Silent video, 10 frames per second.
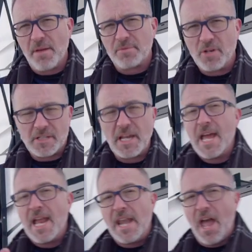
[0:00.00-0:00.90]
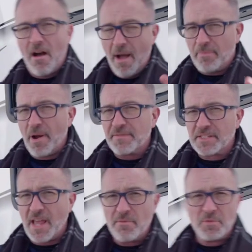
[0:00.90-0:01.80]
pickup trucks. Now, I
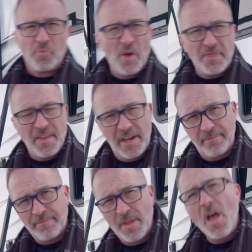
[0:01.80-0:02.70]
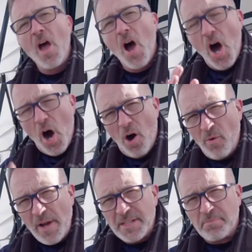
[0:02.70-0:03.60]
preface that with one thing.
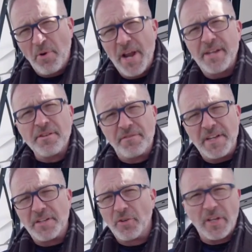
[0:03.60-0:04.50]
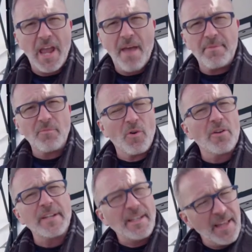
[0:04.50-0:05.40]
Always bring your vehicle to Camping
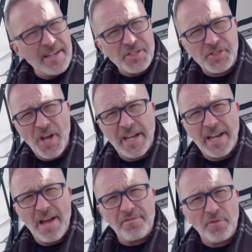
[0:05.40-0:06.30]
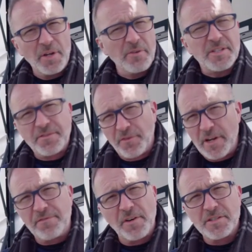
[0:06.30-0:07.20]
World and let us check it out for you. It's
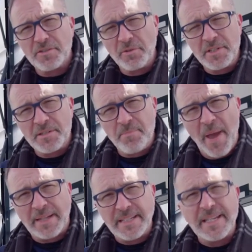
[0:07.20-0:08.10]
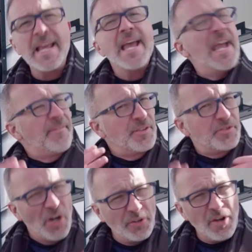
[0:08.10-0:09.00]
free for us to inspect it. If you
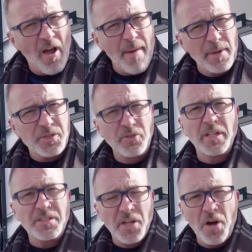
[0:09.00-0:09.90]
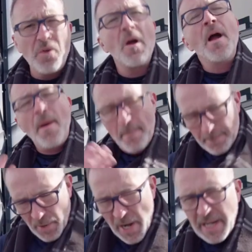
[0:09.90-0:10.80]
don't know how much you can tow,
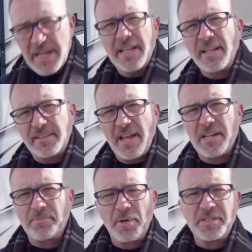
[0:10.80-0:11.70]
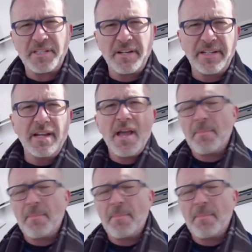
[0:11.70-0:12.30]
bring it in, let the experts tell you.